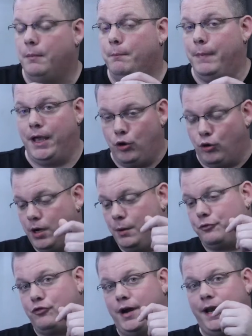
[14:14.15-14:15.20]
Mango
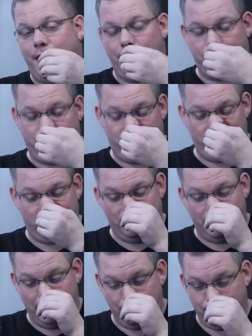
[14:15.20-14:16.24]
comes right out as soon as you
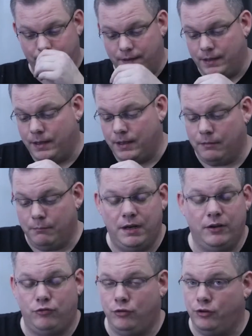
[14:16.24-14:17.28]
do it. But
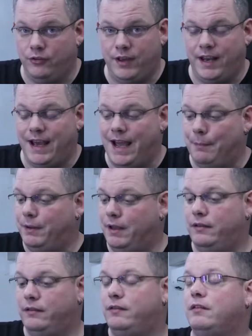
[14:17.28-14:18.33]
as soon as that
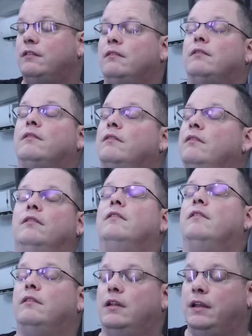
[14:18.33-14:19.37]
happens,
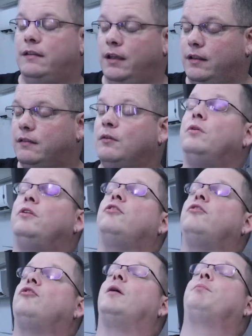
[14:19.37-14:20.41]
it's like someone
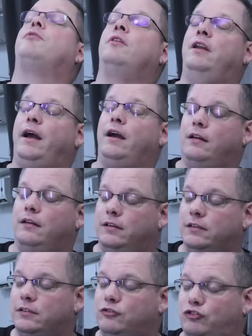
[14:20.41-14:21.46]
just chopped your neck.
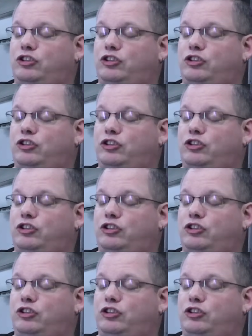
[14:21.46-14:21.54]
Just